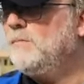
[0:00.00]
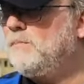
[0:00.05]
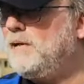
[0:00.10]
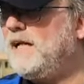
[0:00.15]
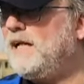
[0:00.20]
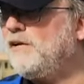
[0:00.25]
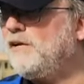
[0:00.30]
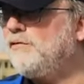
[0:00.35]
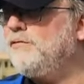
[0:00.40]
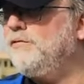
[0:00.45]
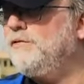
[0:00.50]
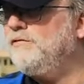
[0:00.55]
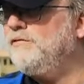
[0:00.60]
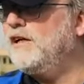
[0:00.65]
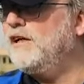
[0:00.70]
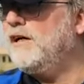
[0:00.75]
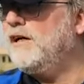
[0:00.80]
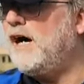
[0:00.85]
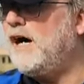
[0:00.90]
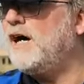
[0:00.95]
players with
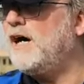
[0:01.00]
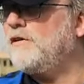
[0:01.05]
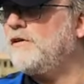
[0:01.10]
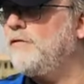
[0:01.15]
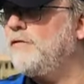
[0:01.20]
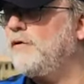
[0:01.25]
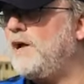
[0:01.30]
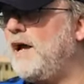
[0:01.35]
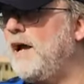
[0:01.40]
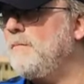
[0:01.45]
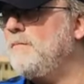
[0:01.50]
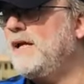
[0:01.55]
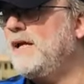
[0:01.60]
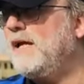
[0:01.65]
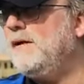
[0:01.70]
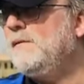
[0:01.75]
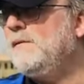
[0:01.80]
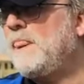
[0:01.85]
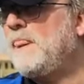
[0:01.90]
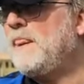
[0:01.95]
the heart for
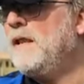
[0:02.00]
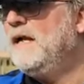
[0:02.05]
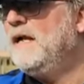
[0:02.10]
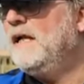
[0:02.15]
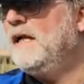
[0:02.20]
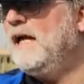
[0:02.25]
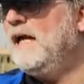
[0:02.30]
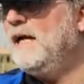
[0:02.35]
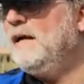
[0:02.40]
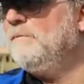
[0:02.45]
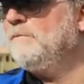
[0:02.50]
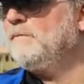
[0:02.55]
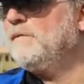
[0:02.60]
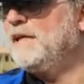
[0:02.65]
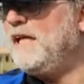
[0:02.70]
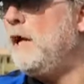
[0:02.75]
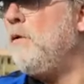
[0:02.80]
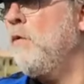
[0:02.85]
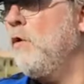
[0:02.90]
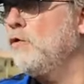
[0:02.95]
Gambia?
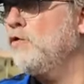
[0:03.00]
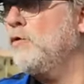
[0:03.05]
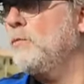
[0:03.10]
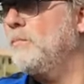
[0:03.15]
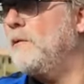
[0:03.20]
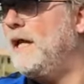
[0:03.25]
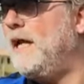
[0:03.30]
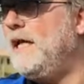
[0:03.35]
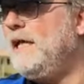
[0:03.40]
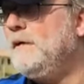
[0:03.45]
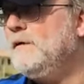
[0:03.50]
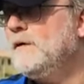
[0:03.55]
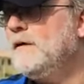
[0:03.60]
They want to play,